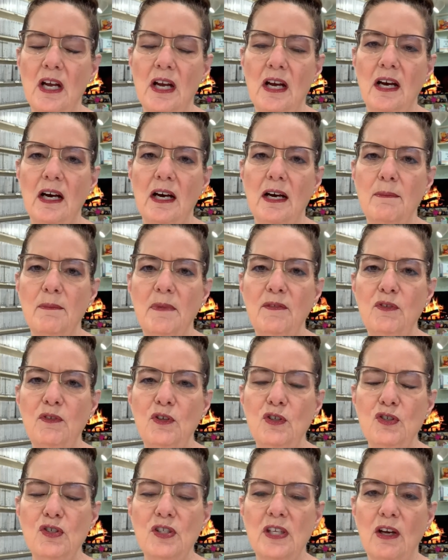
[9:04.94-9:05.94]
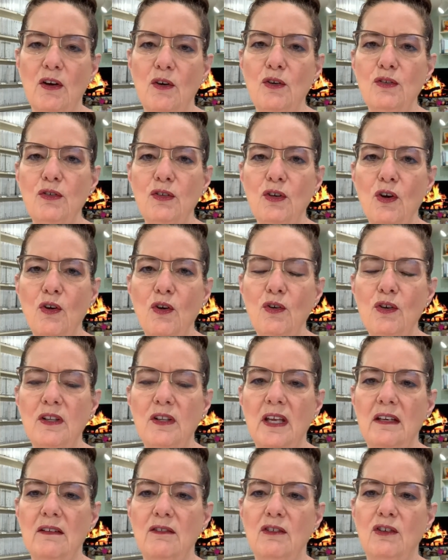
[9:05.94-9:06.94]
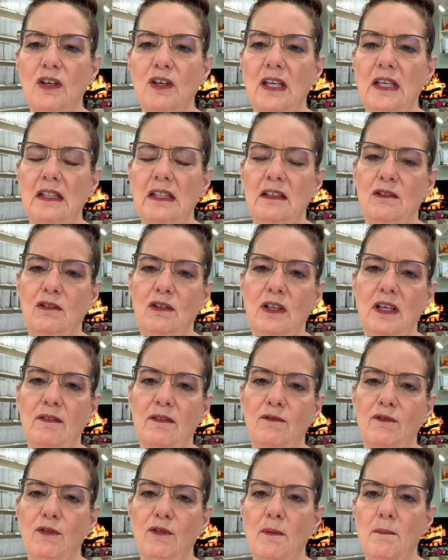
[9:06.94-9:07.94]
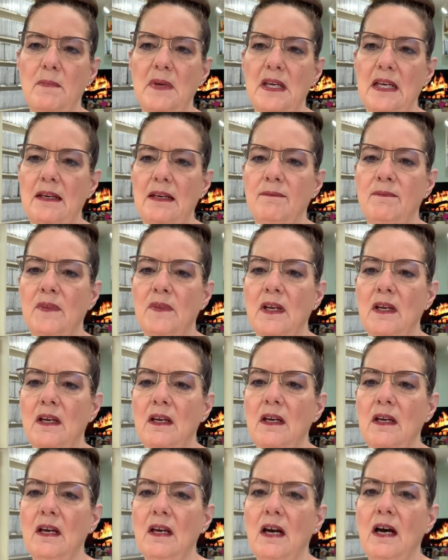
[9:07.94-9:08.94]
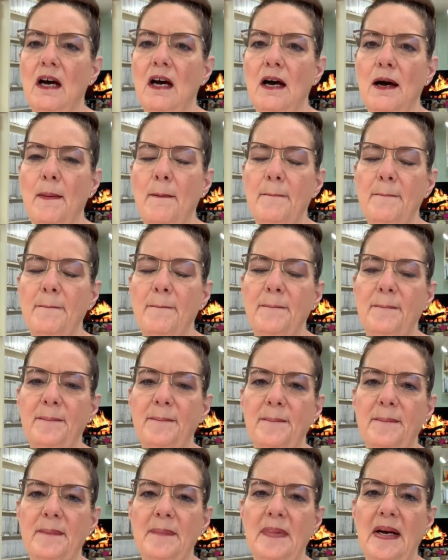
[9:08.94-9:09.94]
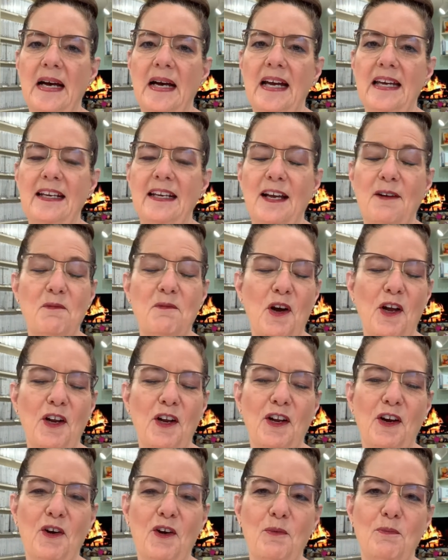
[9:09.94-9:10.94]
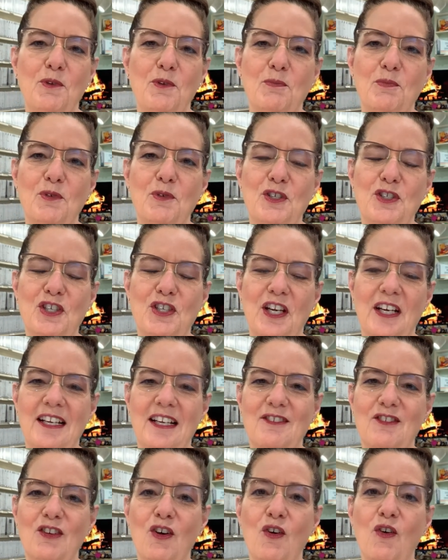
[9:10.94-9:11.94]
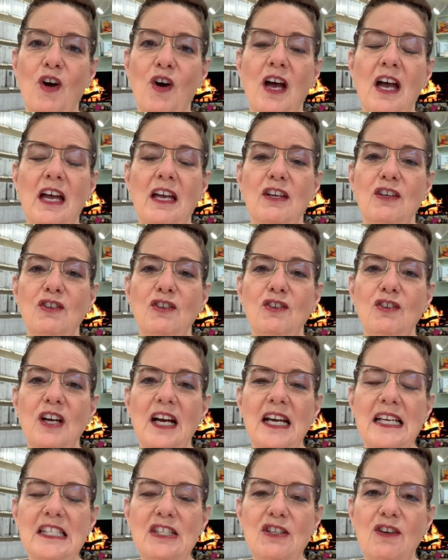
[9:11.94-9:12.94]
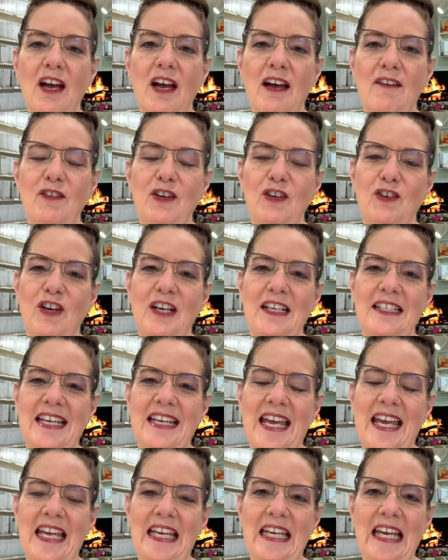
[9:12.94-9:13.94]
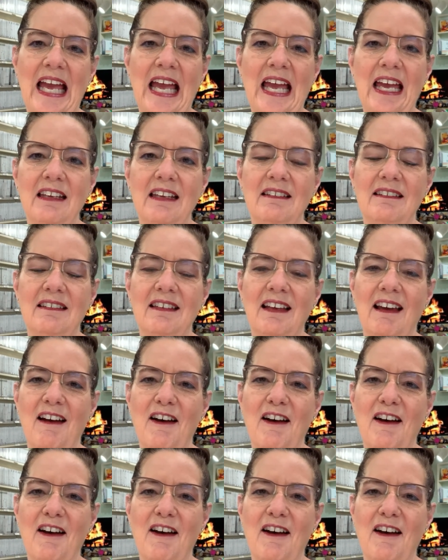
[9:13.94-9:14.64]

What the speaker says: if you use that host code, then you'll get a little gift from me. And I hope you appreciate it. So you guys, you have a great day. And